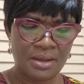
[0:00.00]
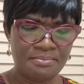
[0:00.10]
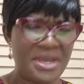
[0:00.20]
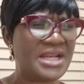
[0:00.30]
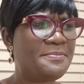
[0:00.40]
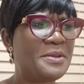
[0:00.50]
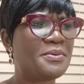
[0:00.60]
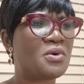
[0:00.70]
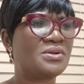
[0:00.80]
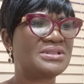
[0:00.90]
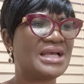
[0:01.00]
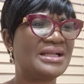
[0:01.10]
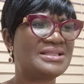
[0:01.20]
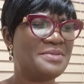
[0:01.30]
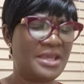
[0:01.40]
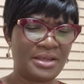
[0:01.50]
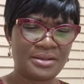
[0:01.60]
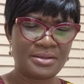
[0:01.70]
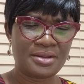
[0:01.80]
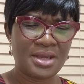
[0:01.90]
Many people contact
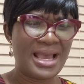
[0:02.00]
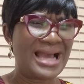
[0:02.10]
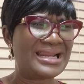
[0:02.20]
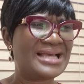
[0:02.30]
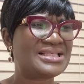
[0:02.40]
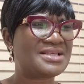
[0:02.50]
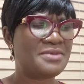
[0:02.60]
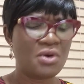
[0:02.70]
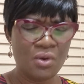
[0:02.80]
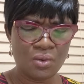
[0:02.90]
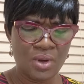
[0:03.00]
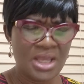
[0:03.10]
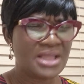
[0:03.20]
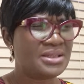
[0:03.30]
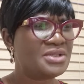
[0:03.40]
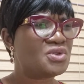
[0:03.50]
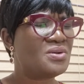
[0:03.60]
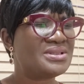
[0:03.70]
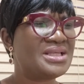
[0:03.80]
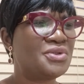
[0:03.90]
me and ask me, oh, the
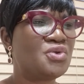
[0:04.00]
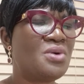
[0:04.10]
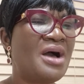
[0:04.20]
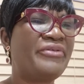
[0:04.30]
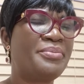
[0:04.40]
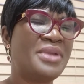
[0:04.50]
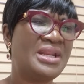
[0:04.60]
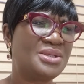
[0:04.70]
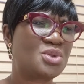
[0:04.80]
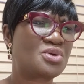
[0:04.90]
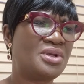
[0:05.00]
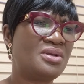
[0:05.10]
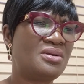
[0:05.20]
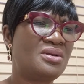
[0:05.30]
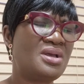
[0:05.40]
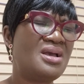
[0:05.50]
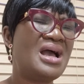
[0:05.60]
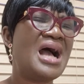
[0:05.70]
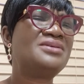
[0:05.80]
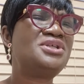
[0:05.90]
success you have in ministry,
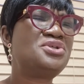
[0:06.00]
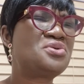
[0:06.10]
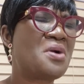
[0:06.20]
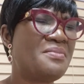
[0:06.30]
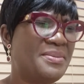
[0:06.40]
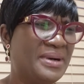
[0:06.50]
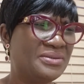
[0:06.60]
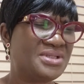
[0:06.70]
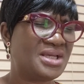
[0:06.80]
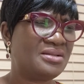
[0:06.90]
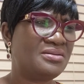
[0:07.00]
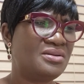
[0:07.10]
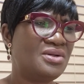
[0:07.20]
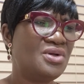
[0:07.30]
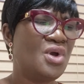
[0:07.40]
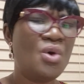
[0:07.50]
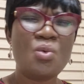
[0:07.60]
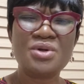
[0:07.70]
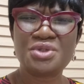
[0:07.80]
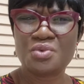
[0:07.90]
how did you come about it?
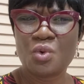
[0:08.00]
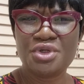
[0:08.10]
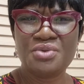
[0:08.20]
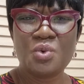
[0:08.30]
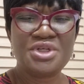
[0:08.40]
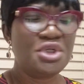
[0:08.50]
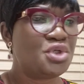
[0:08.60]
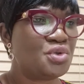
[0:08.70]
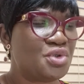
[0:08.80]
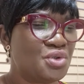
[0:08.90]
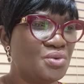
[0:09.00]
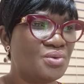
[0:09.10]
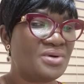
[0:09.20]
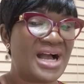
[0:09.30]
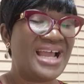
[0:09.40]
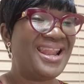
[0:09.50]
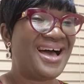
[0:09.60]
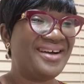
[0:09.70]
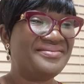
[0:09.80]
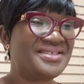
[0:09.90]
What, do, what, what did you do? I
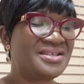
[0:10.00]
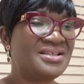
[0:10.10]
laughed.